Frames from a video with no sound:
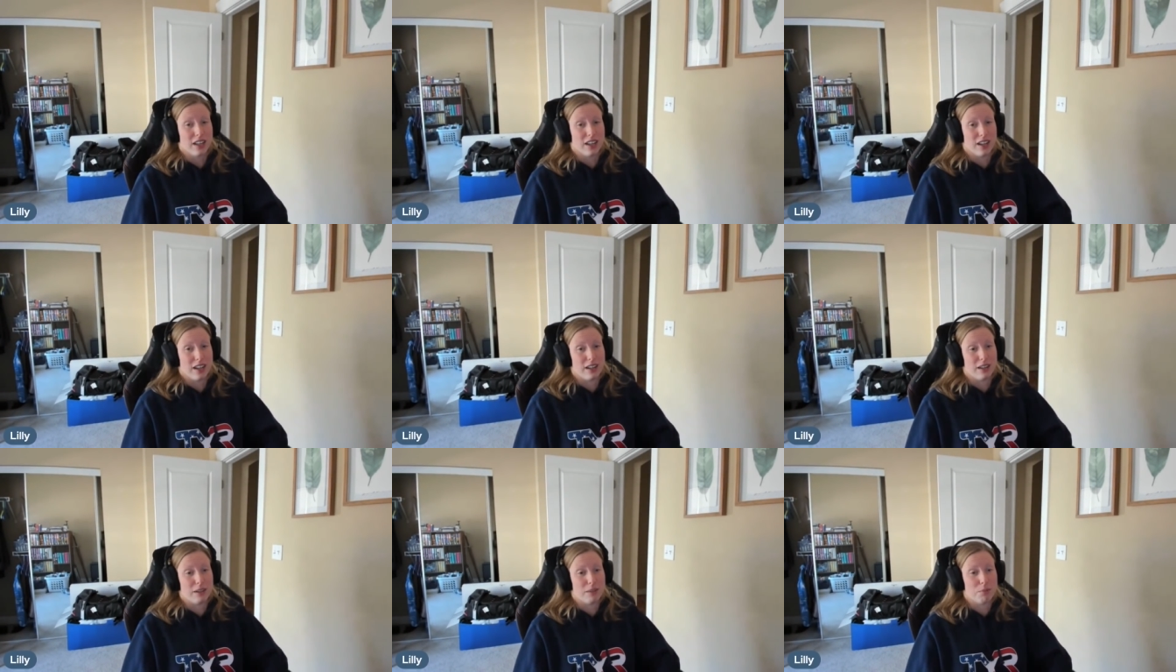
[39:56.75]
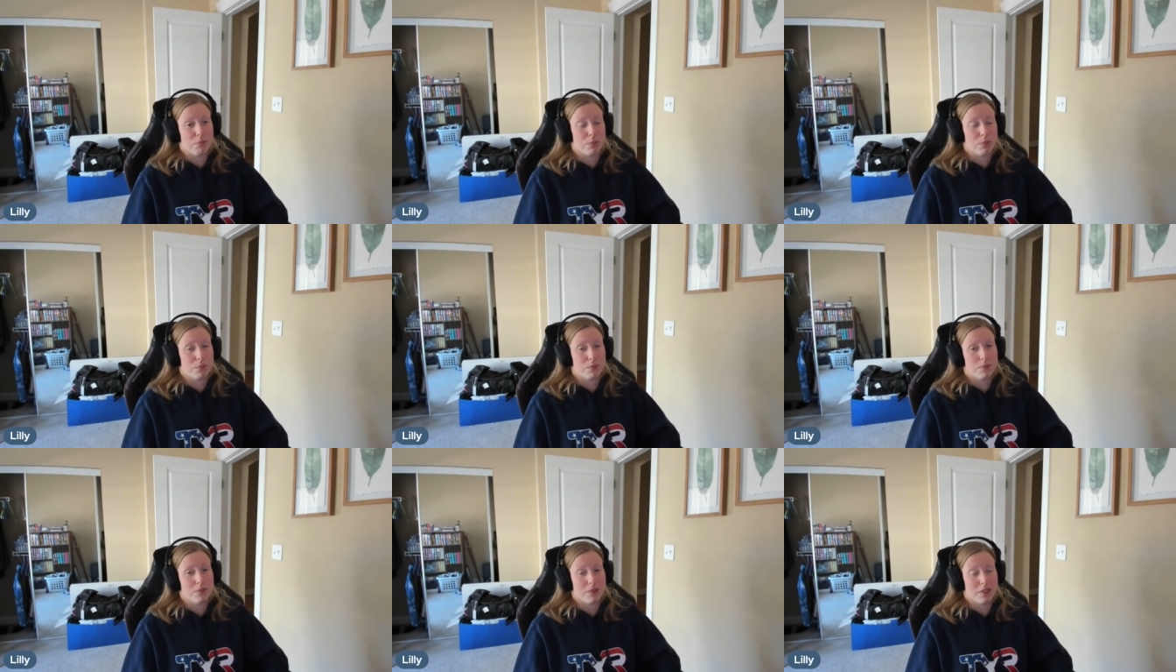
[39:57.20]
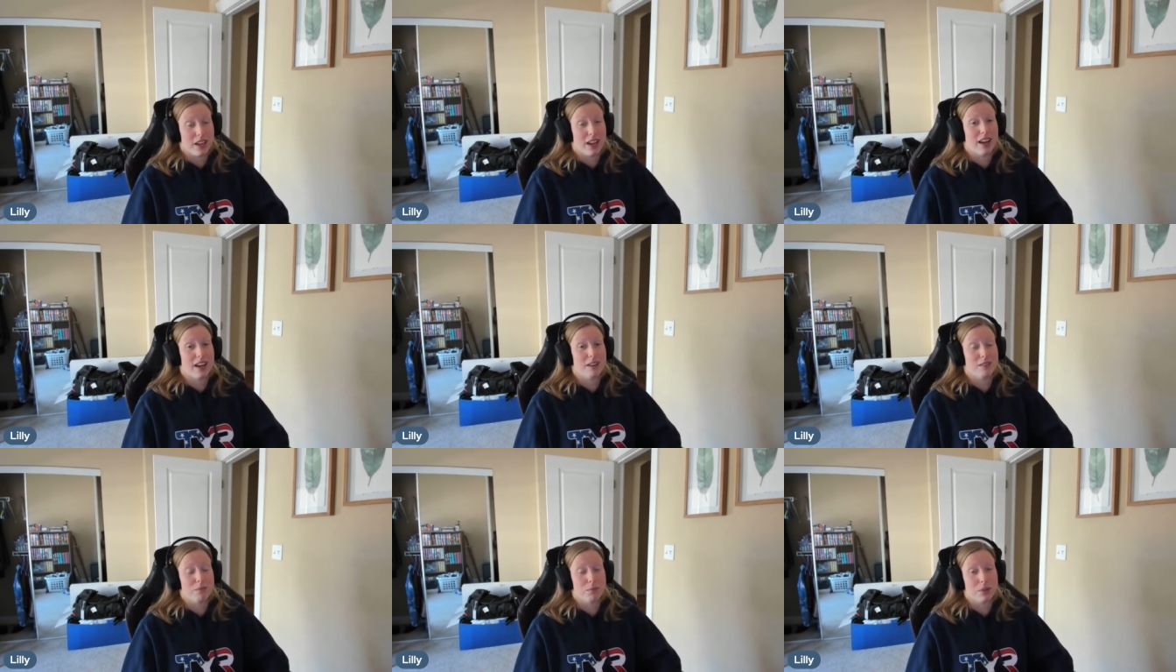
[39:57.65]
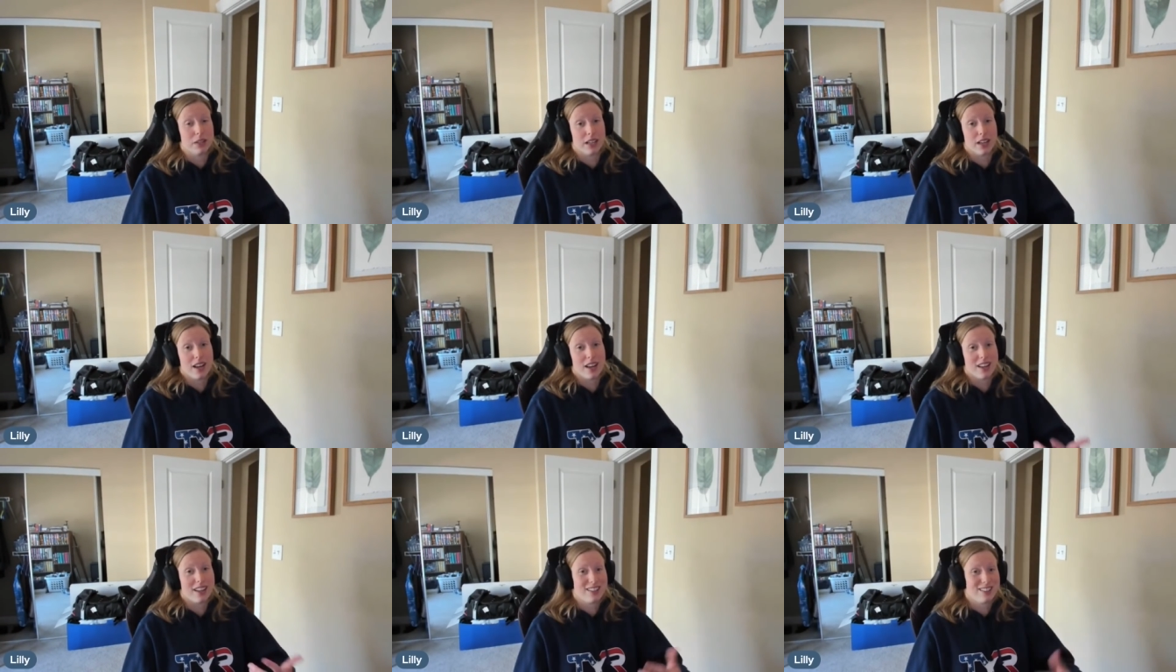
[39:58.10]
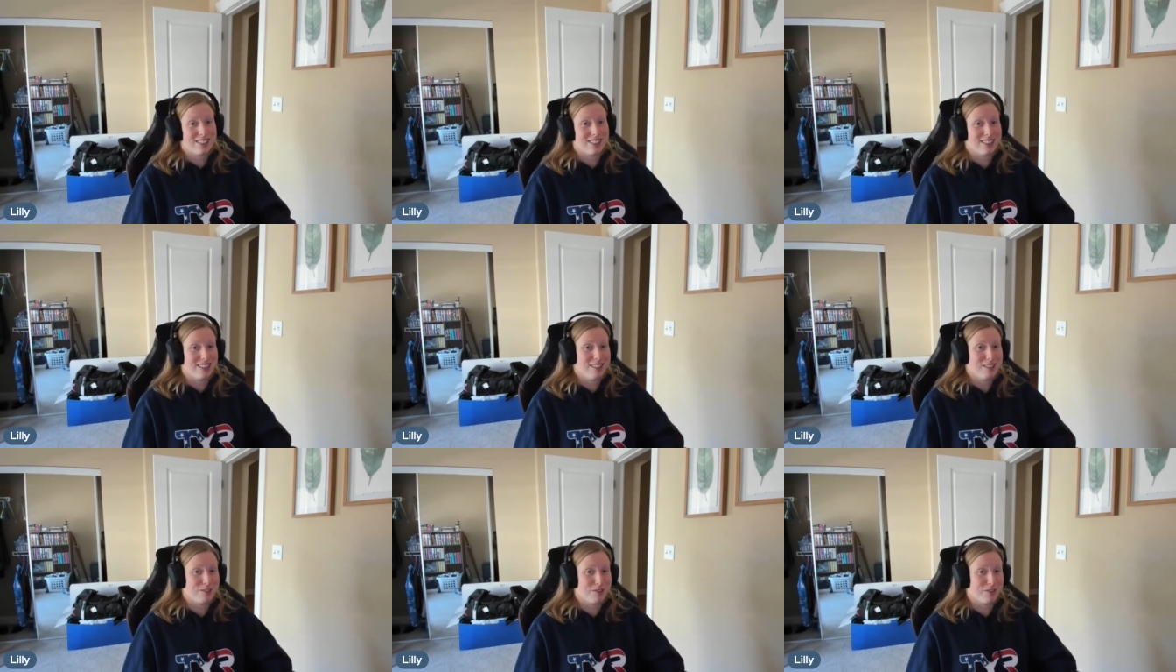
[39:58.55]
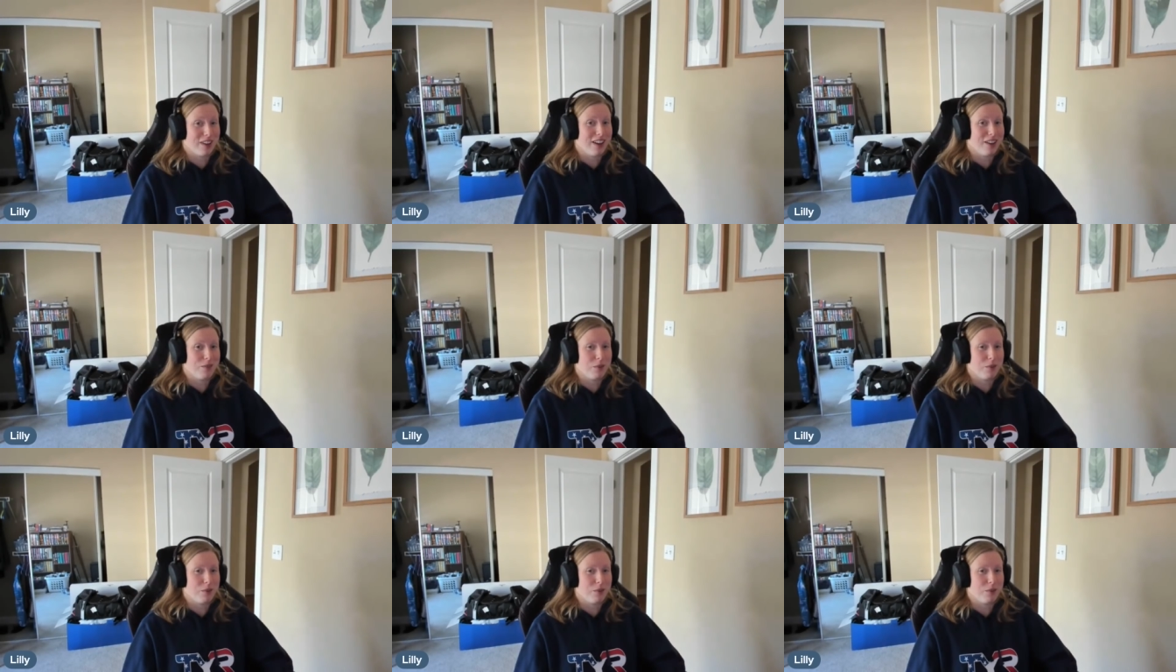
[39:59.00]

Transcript: Oh, um, wow. Yeah, but yeah, it's it's fun.